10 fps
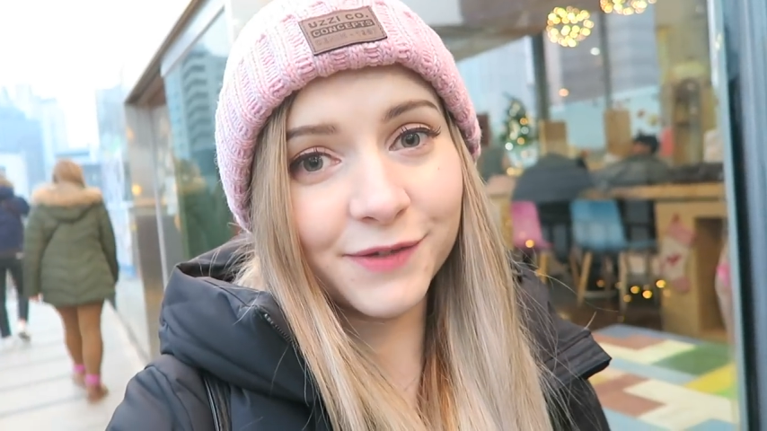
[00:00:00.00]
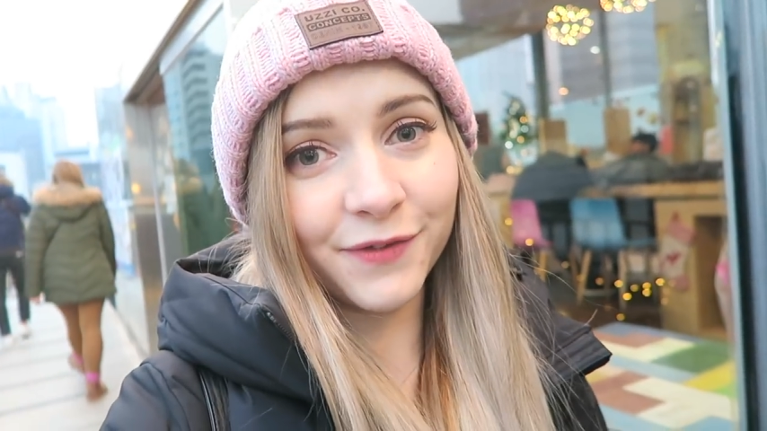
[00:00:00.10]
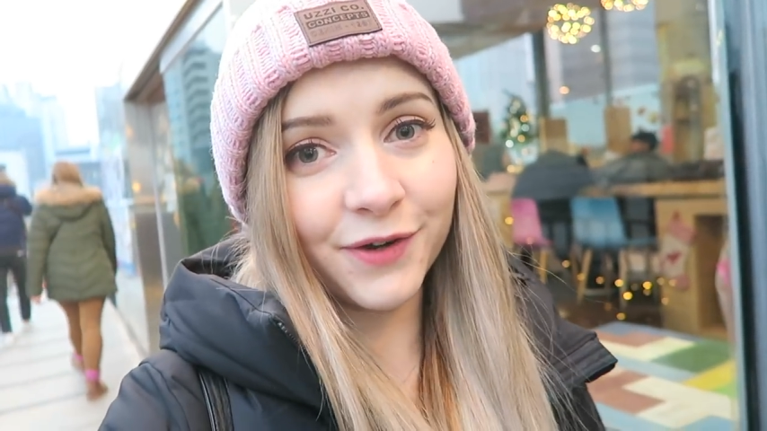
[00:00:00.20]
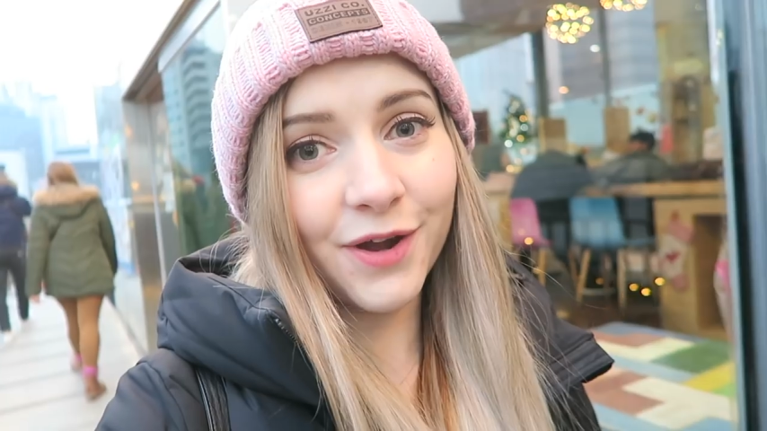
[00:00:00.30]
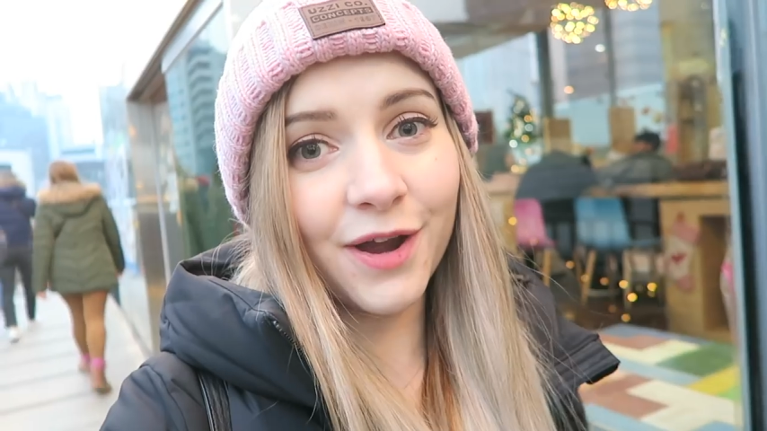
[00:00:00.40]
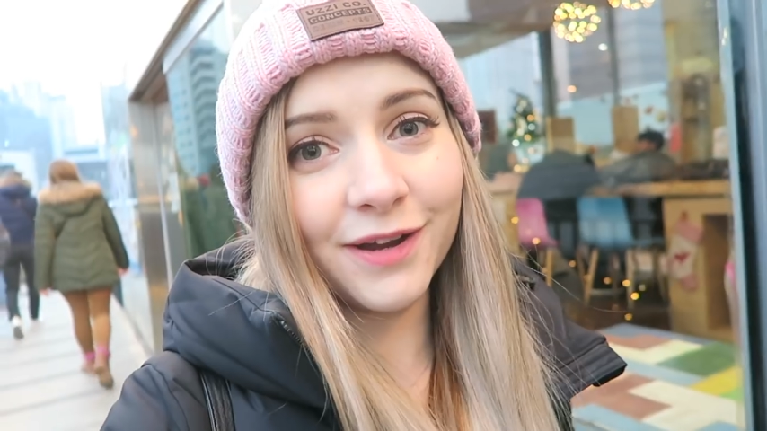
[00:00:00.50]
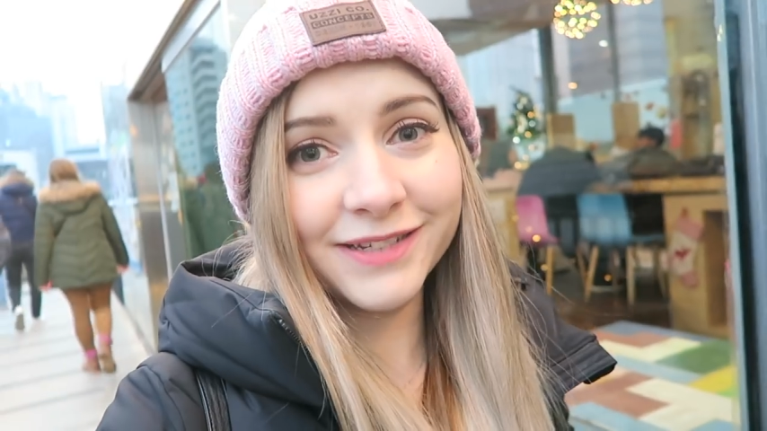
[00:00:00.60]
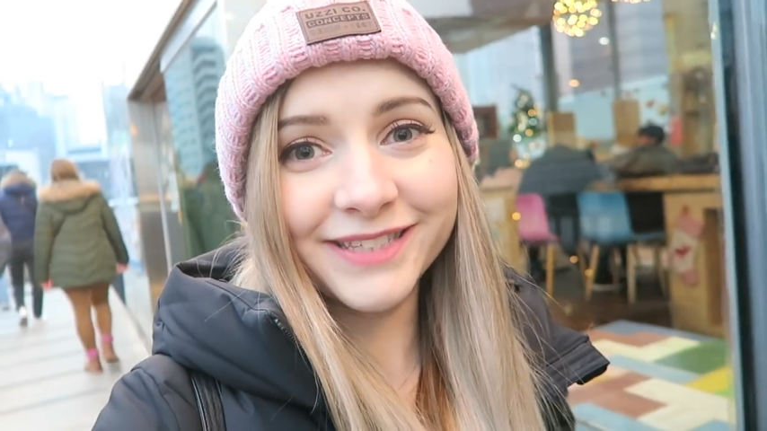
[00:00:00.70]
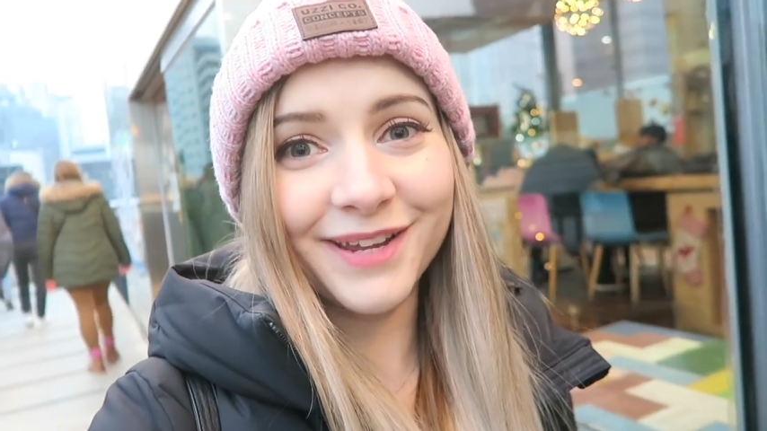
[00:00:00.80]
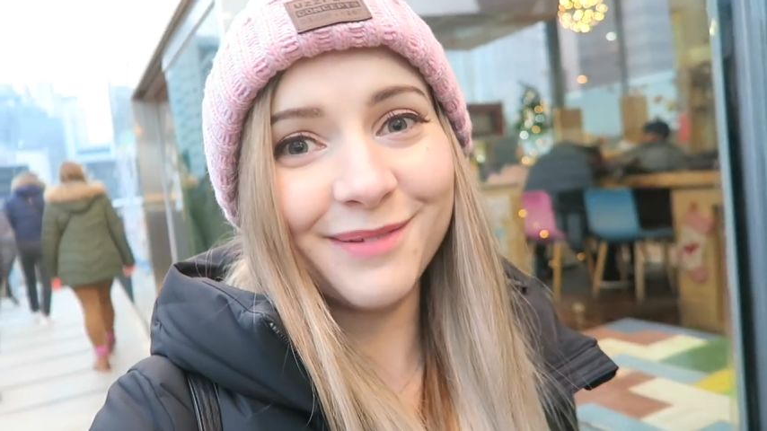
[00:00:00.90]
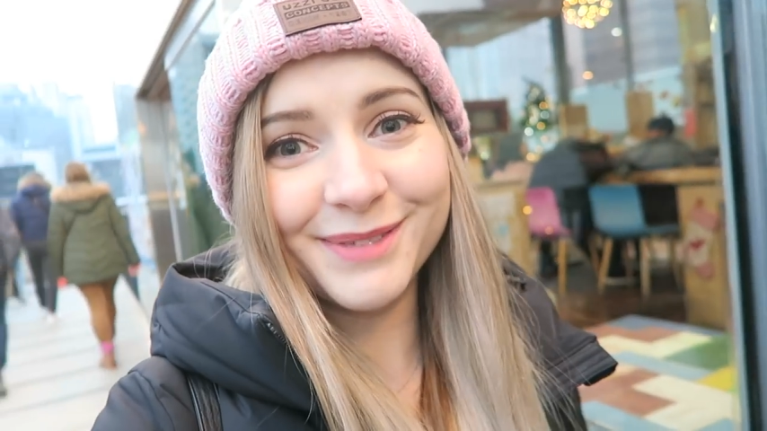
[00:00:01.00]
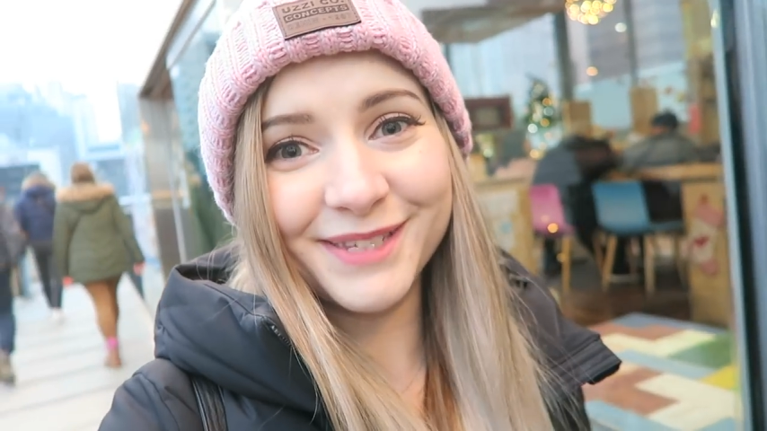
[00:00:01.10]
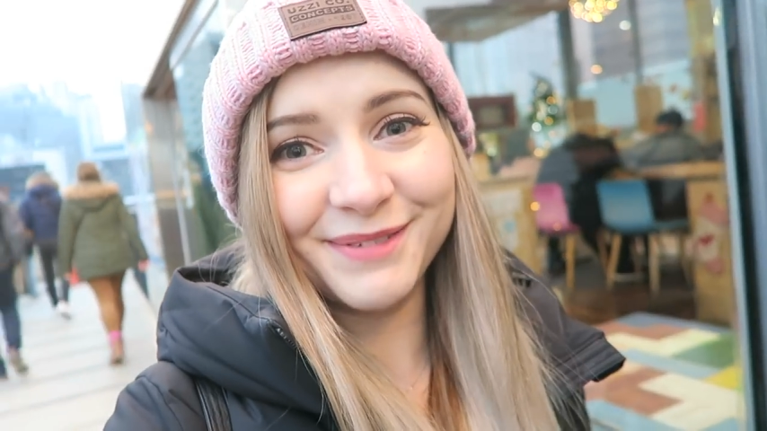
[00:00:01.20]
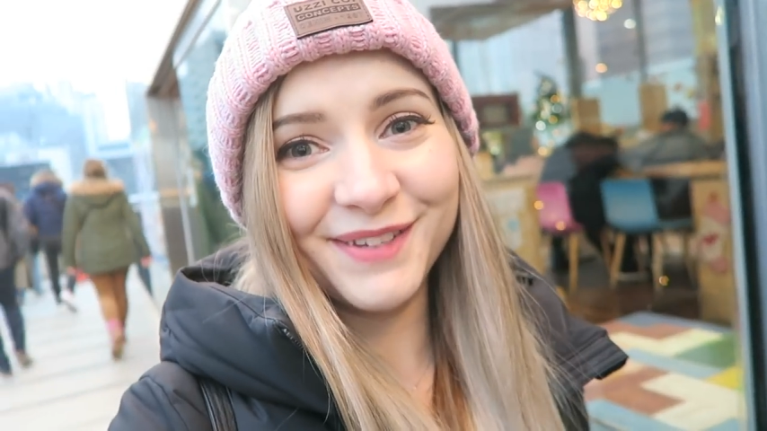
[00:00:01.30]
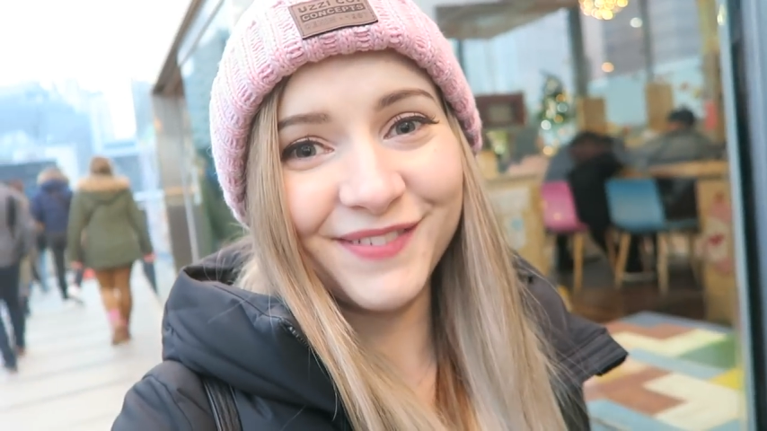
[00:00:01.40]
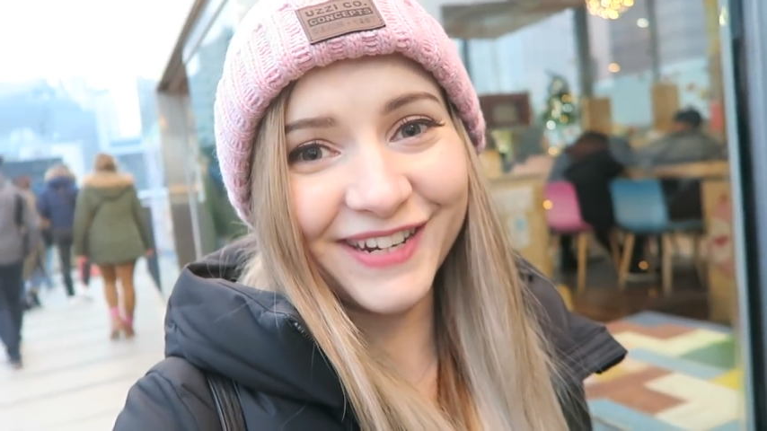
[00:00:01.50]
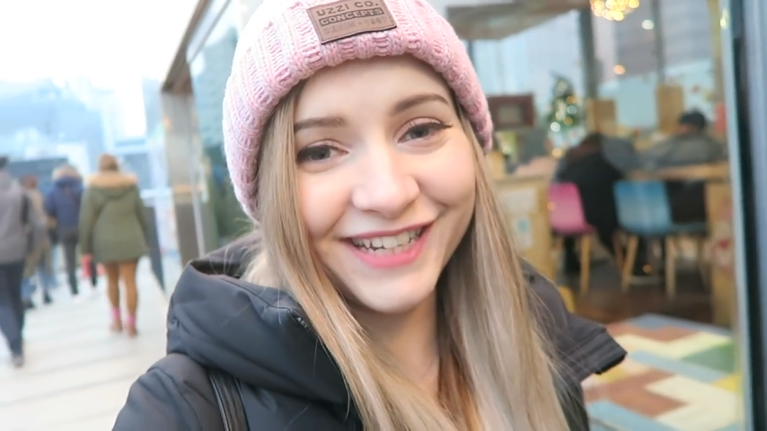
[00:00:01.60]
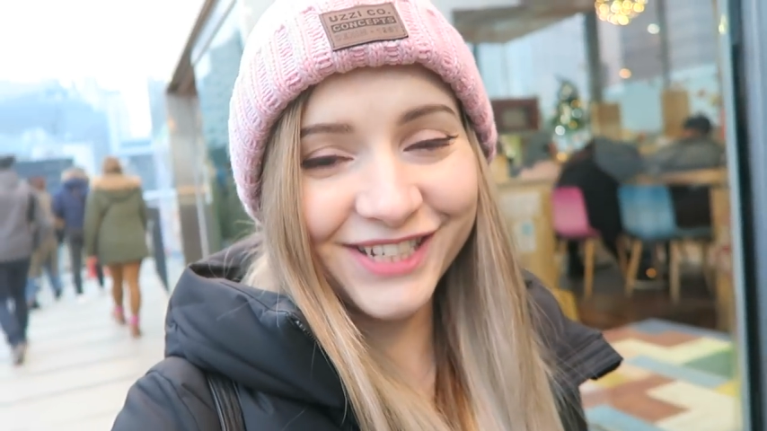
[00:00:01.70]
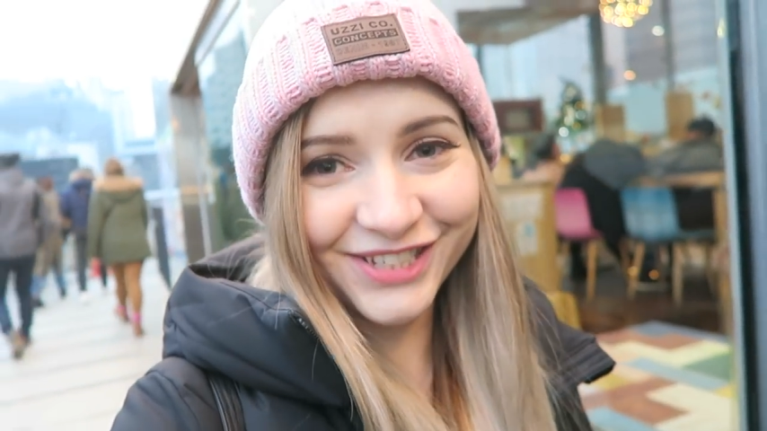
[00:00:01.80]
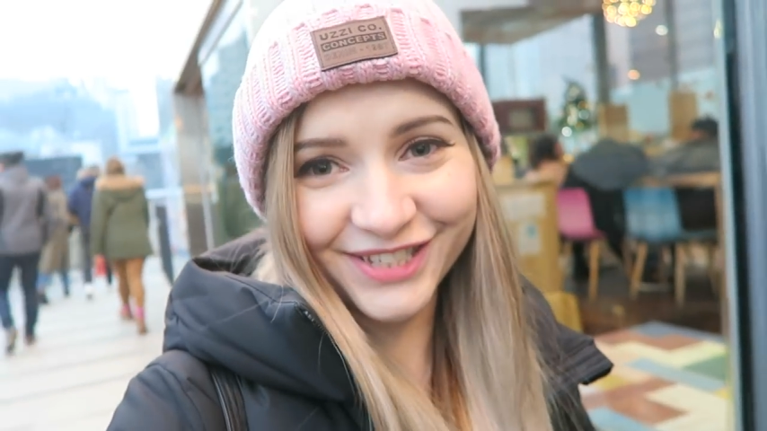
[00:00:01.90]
for our stamps to be finished.